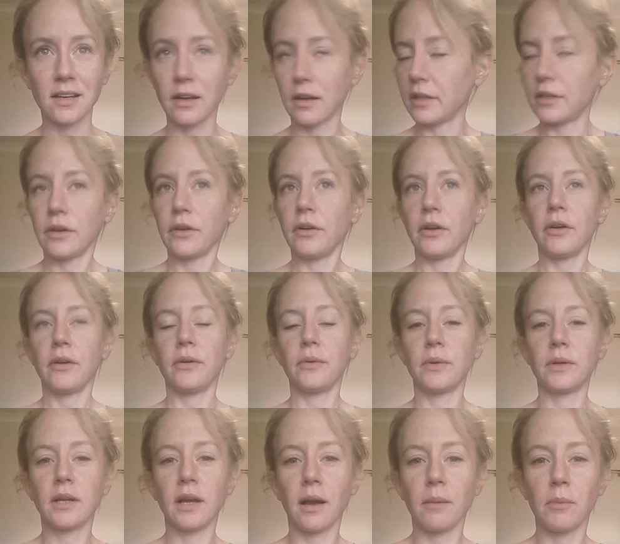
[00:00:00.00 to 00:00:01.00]
I don't
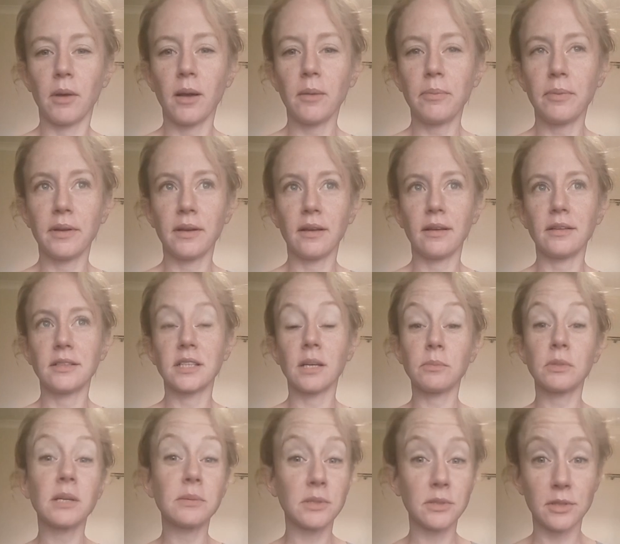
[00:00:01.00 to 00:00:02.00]
know, would come up, and
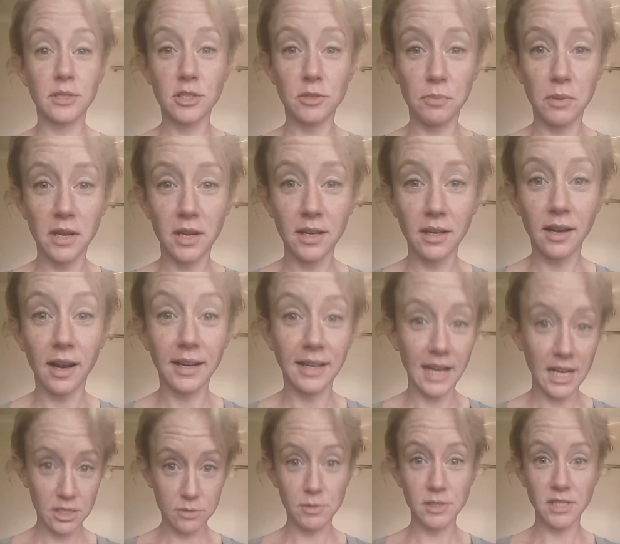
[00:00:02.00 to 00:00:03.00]
sometimes I'd speak it,
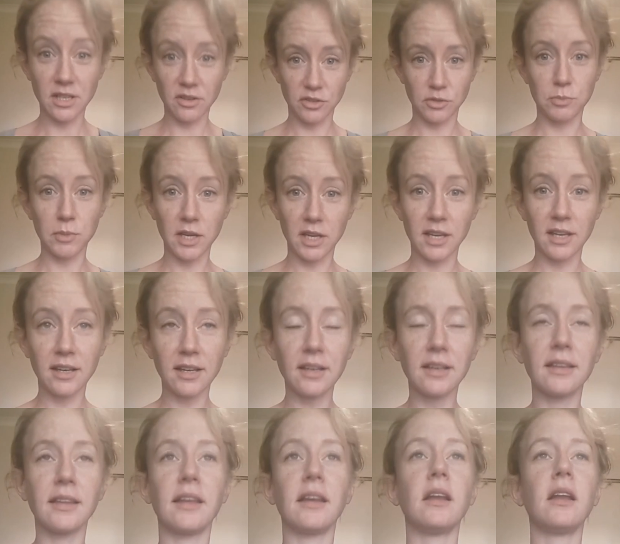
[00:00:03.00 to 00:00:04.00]
I'd catch myself speaking
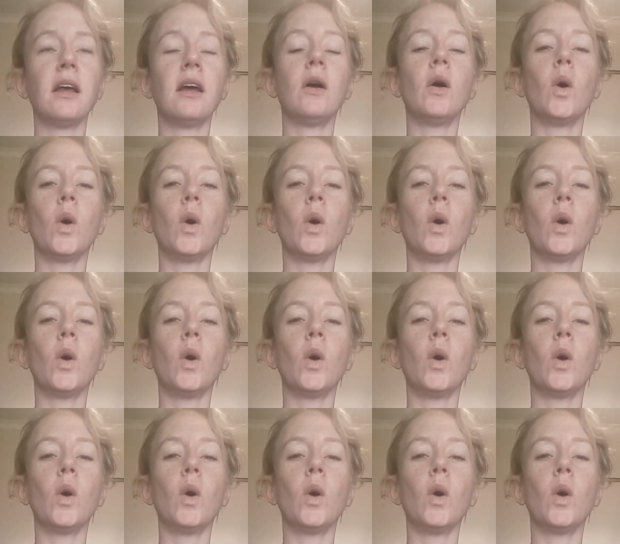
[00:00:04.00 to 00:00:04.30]
it, and then